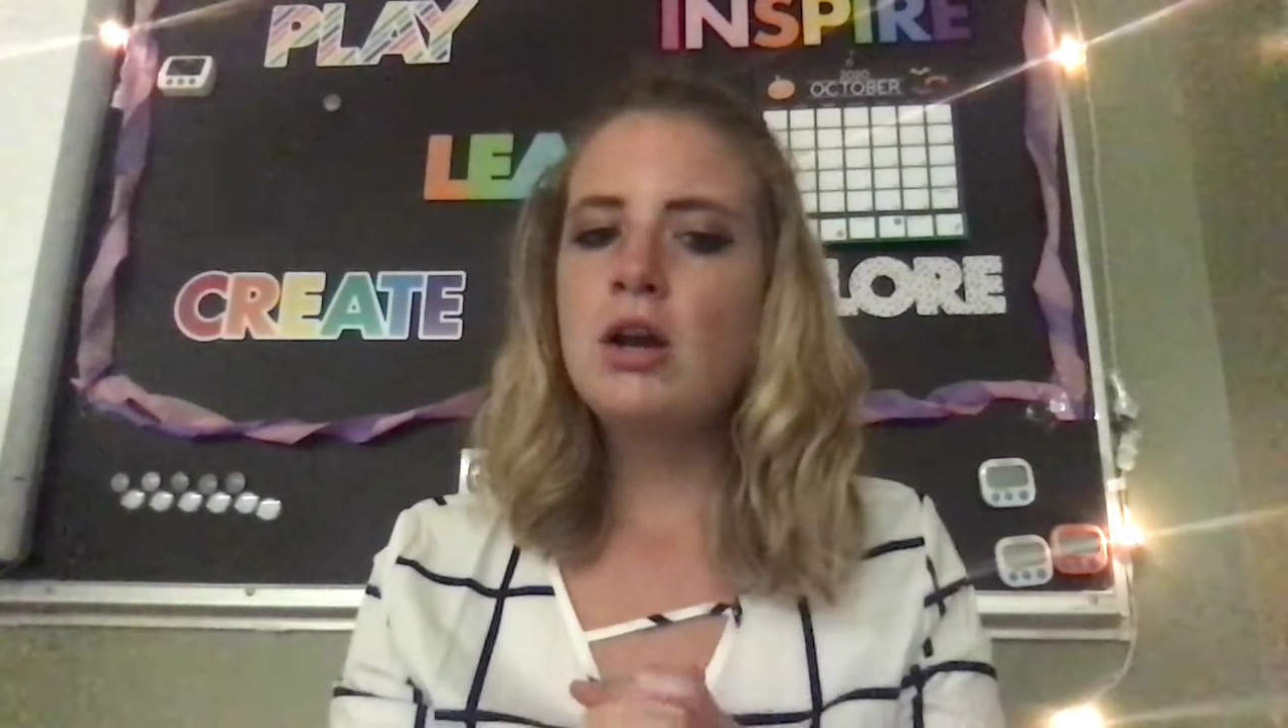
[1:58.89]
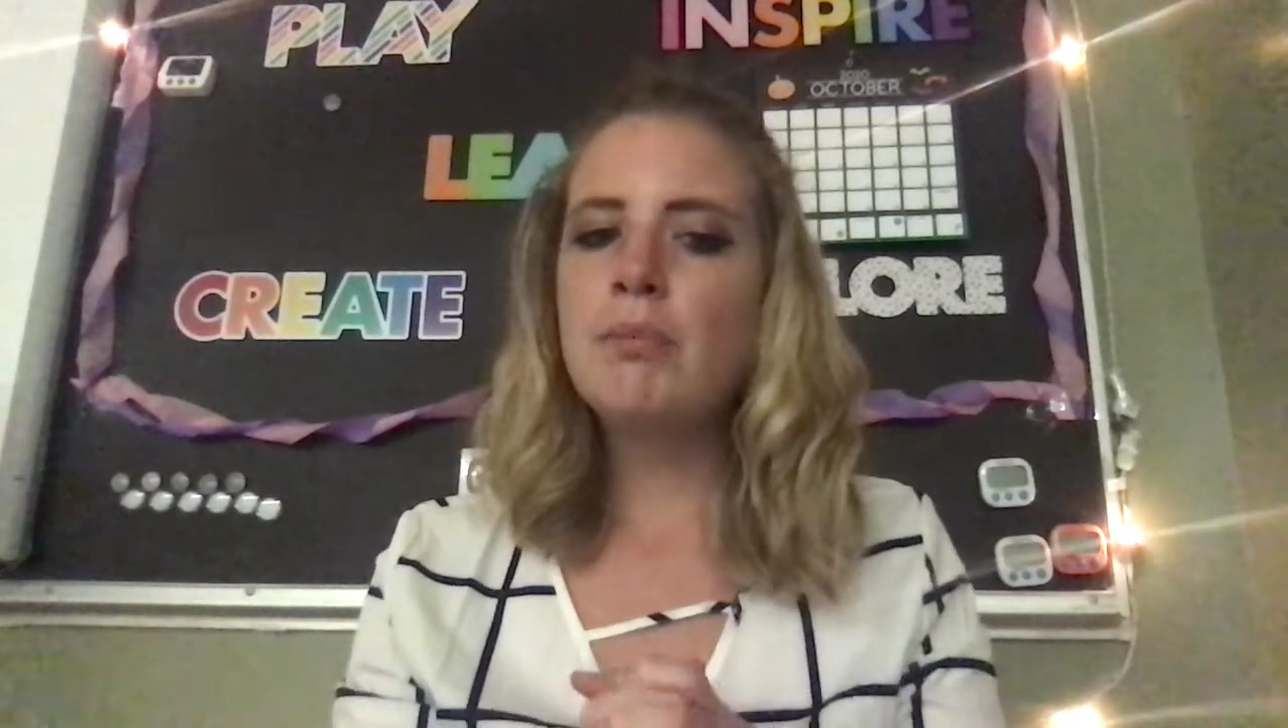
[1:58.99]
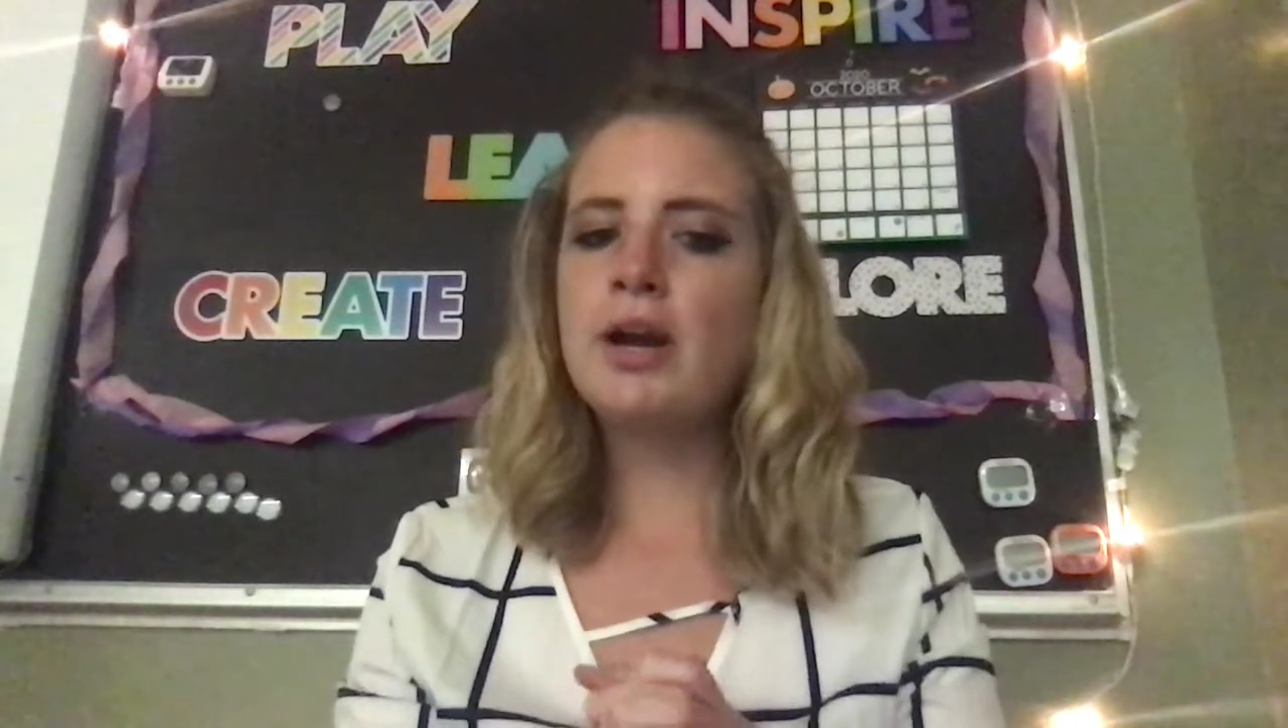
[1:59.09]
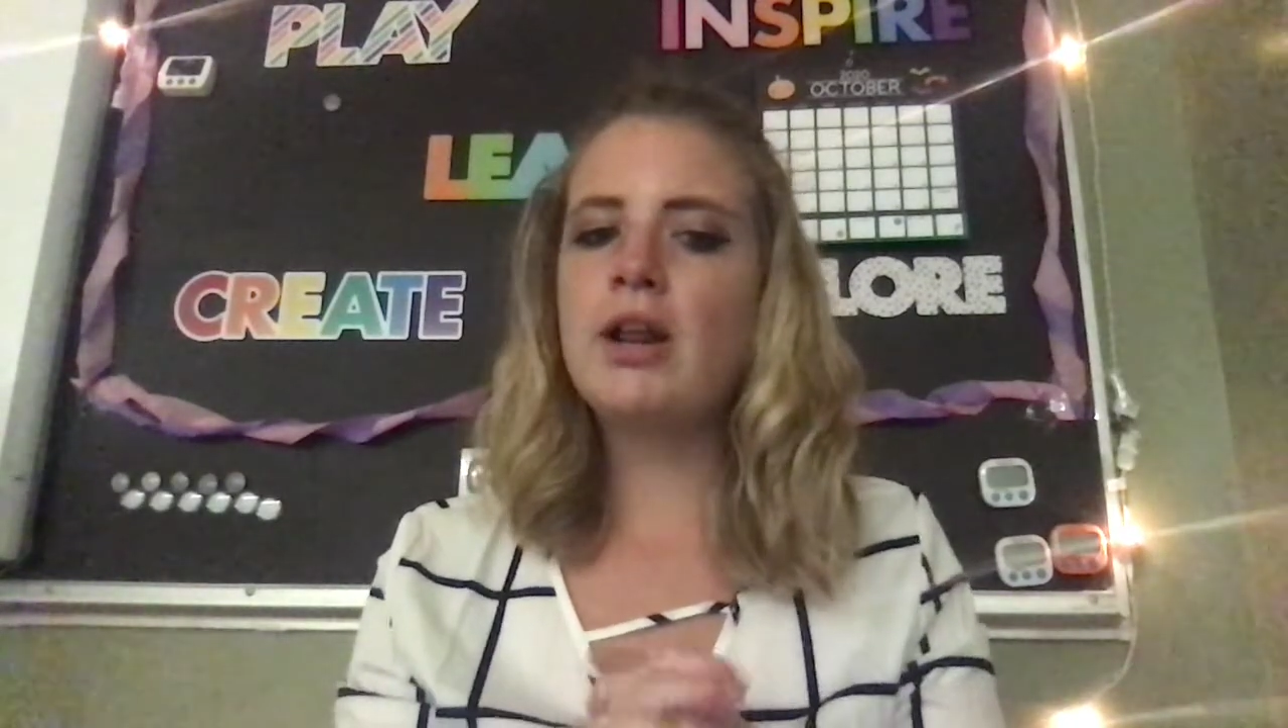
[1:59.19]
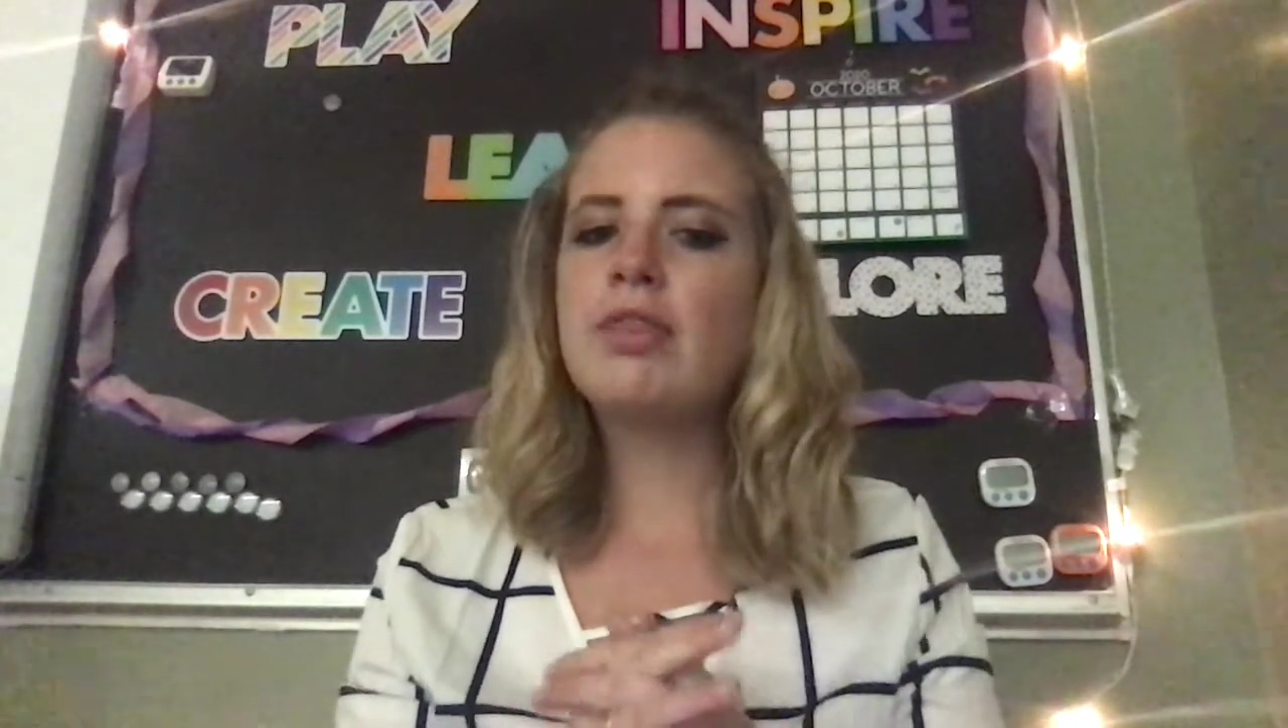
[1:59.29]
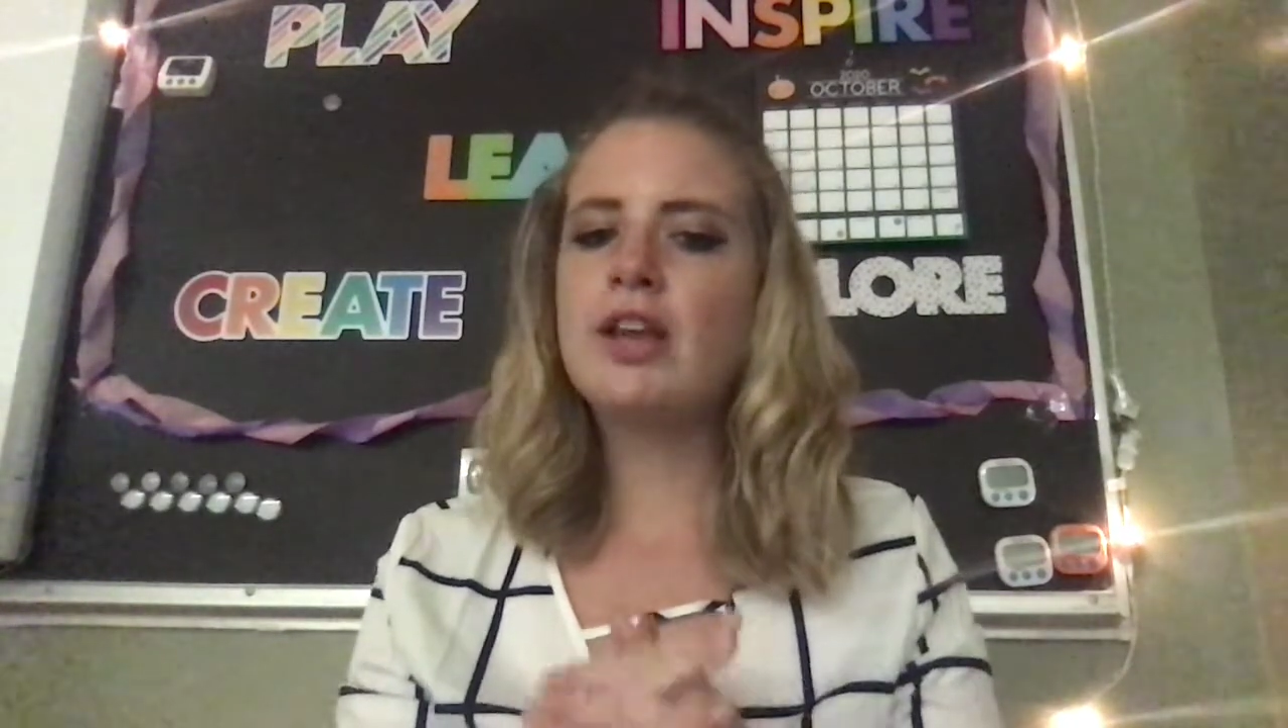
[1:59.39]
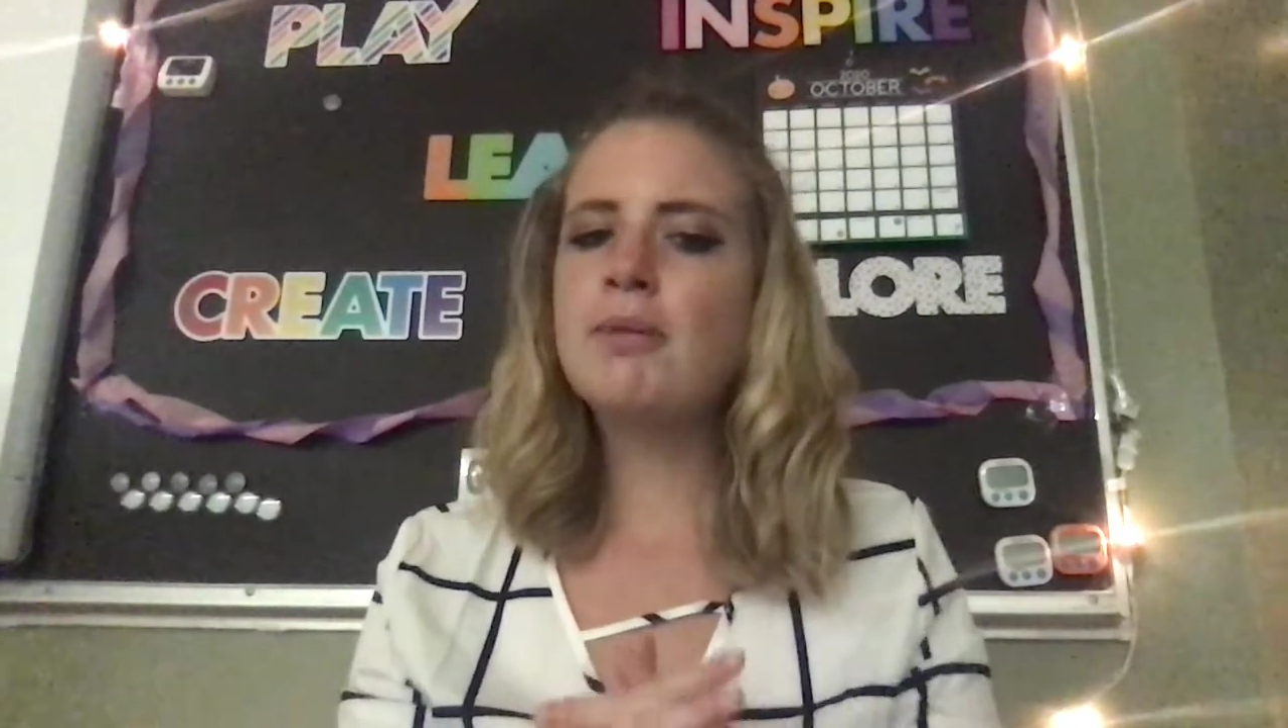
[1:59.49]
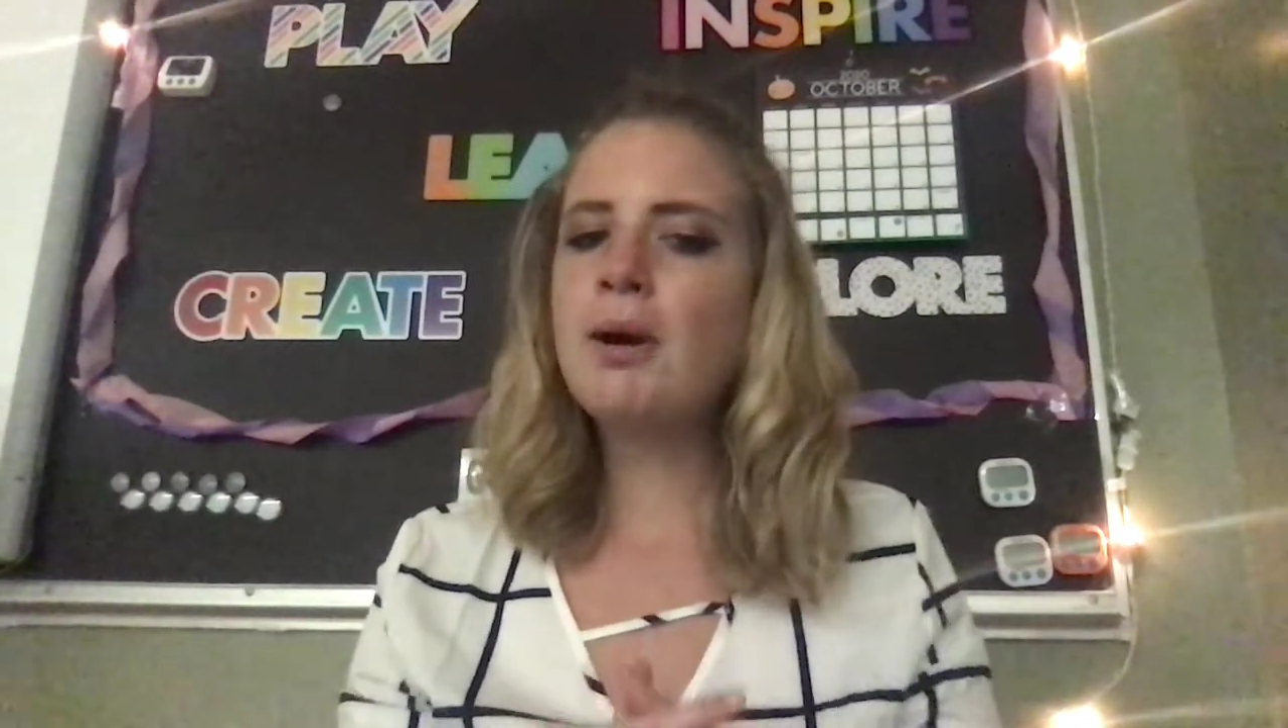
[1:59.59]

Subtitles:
But think